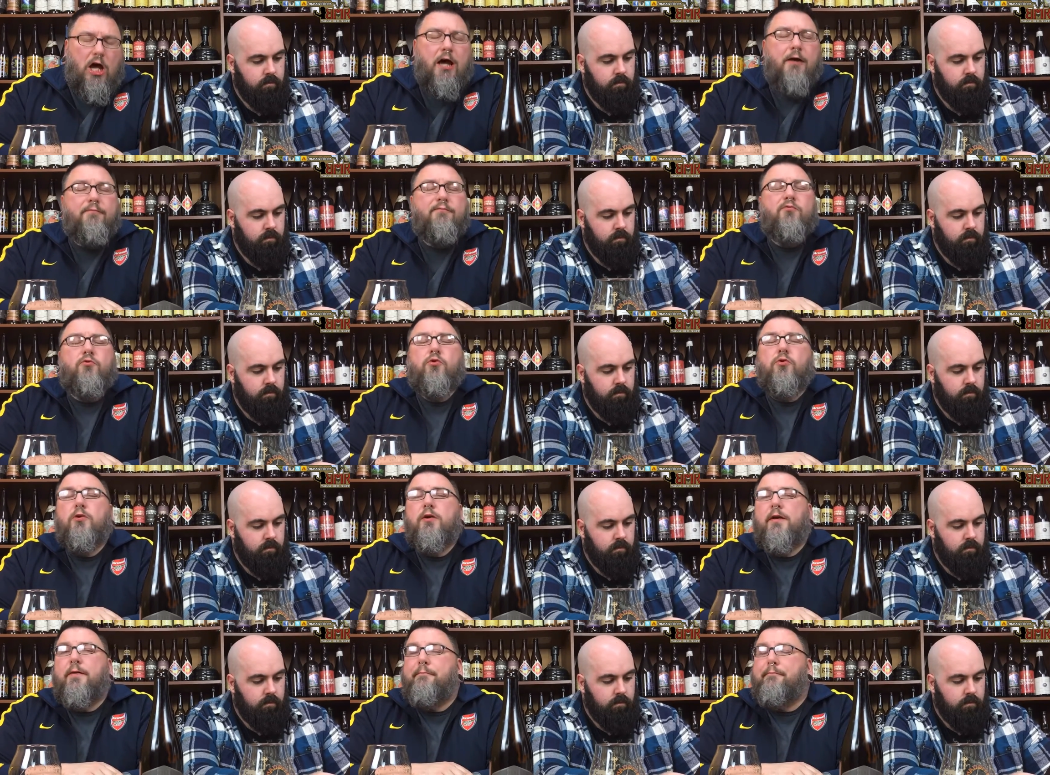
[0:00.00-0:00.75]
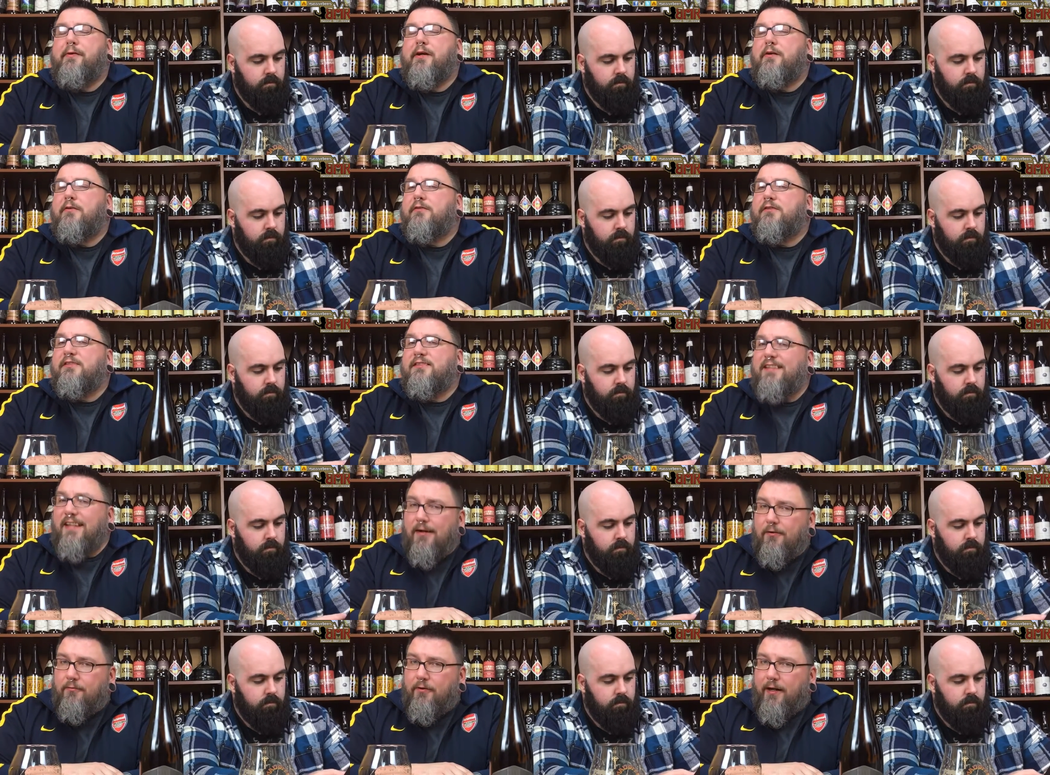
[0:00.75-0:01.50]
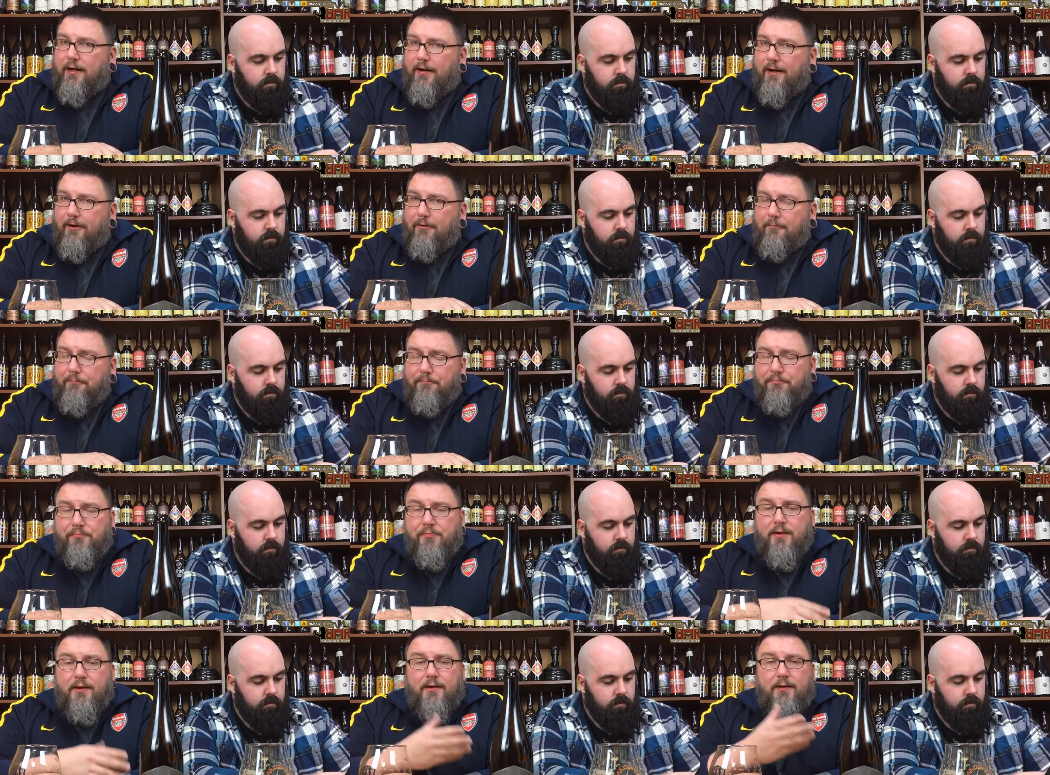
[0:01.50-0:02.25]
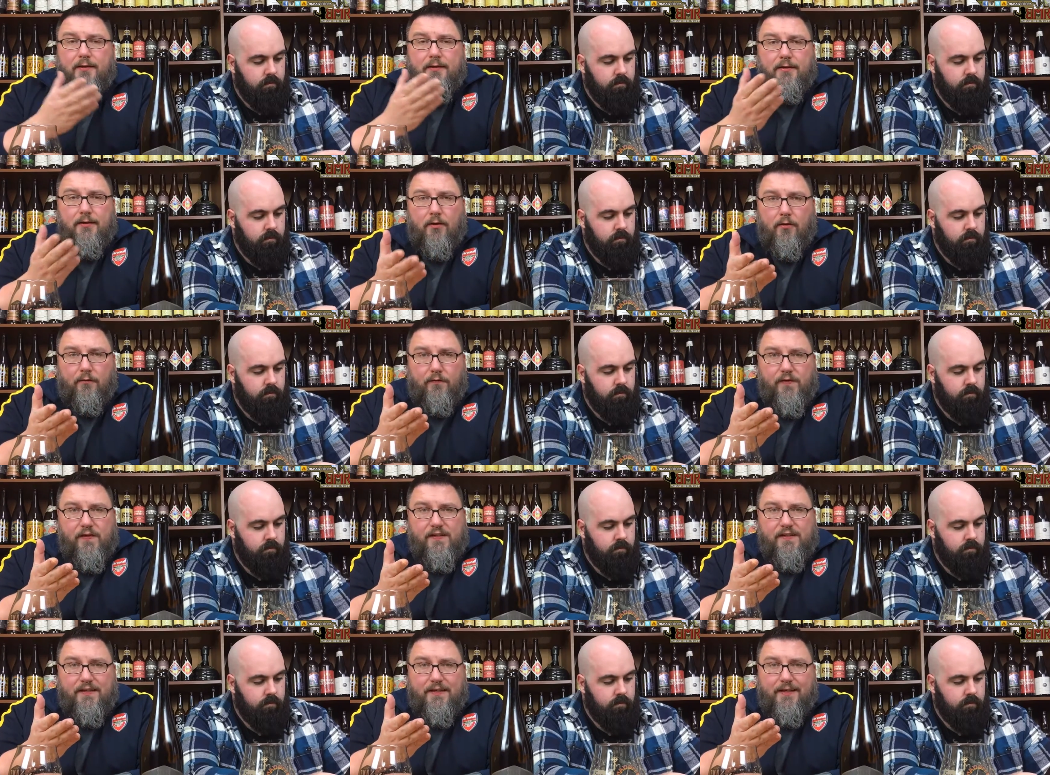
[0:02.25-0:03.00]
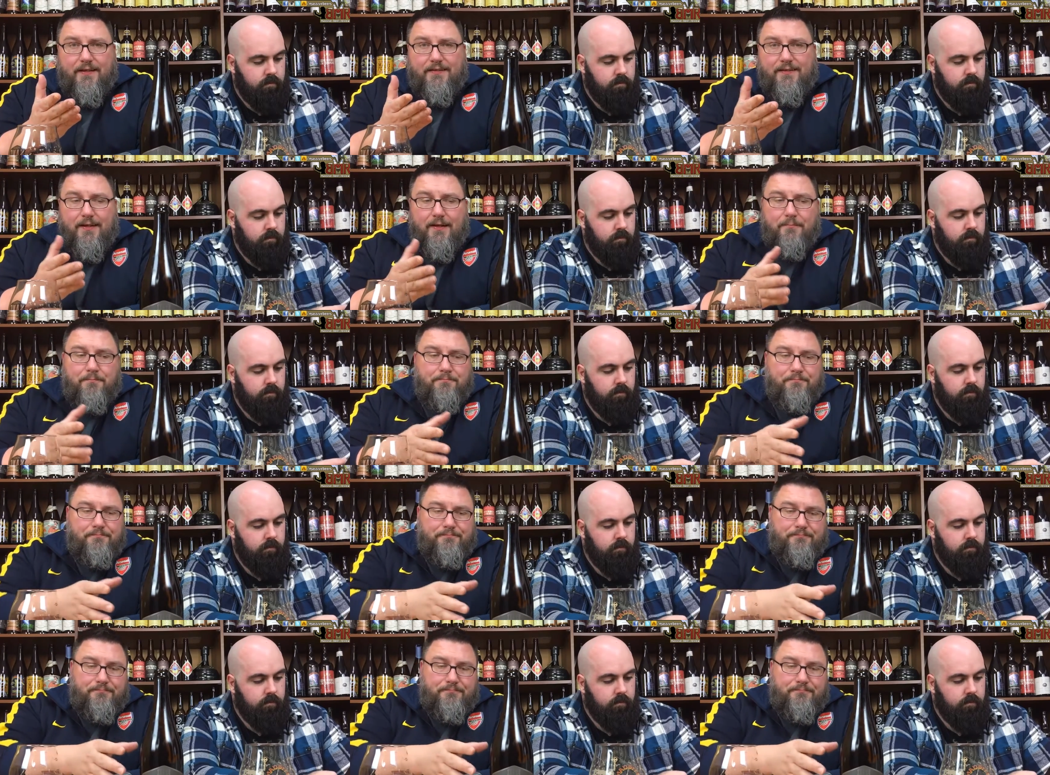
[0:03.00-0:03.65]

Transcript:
Speaker 1: hop forward Imperial Stout right now. Hopefully see you next time.